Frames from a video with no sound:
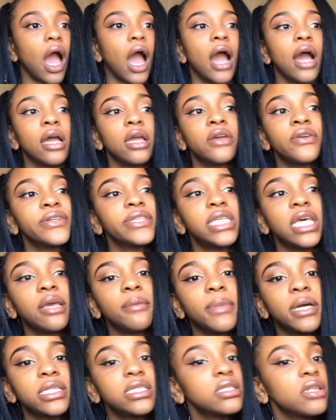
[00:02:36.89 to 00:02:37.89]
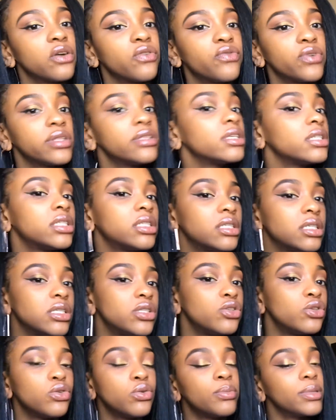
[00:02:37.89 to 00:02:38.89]
I irritate myself with this shit
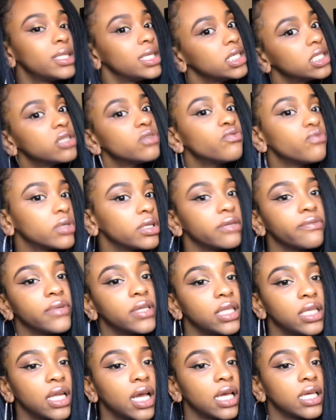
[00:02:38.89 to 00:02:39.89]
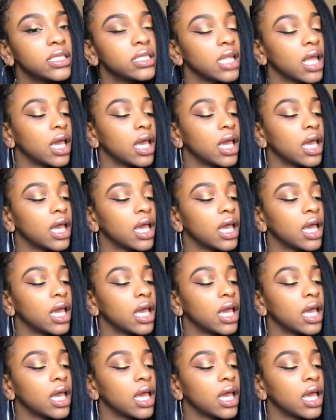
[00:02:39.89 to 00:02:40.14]
too, but these are really, really nice.